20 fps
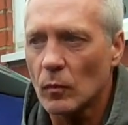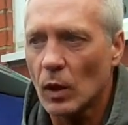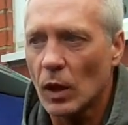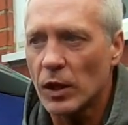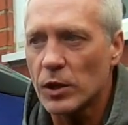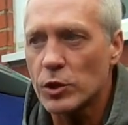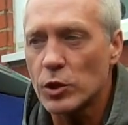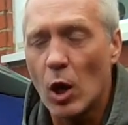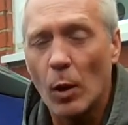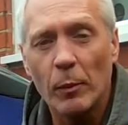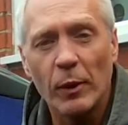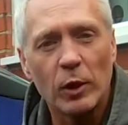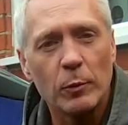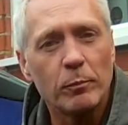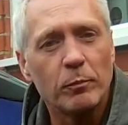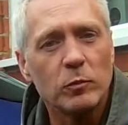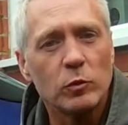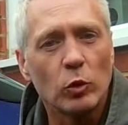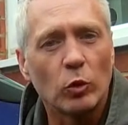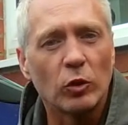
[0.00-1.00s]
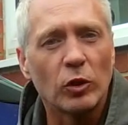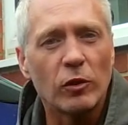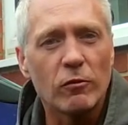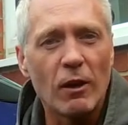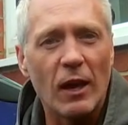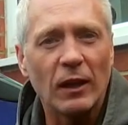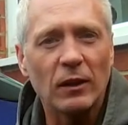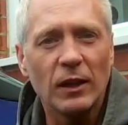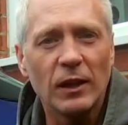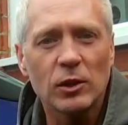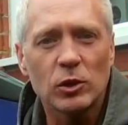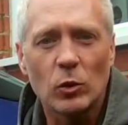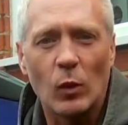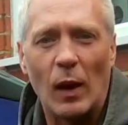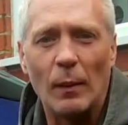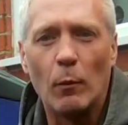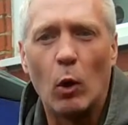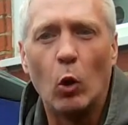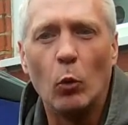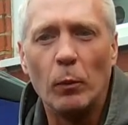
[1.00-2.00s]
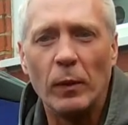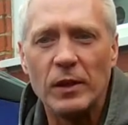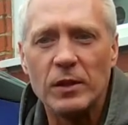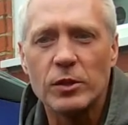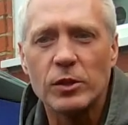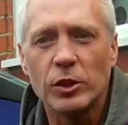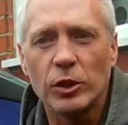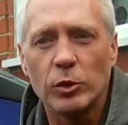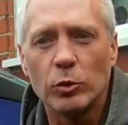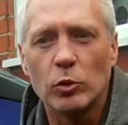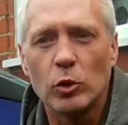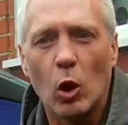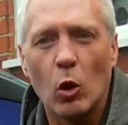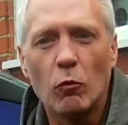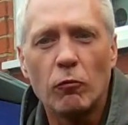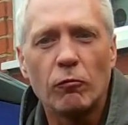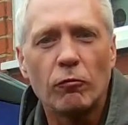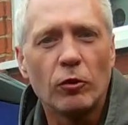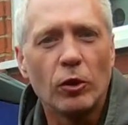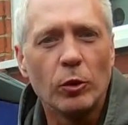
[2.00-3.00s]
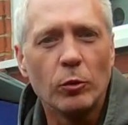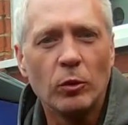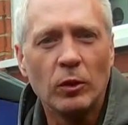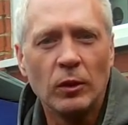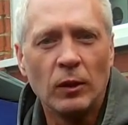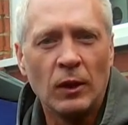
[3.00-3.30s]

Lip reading: it's not been done correctly, so I'm hoping to go through,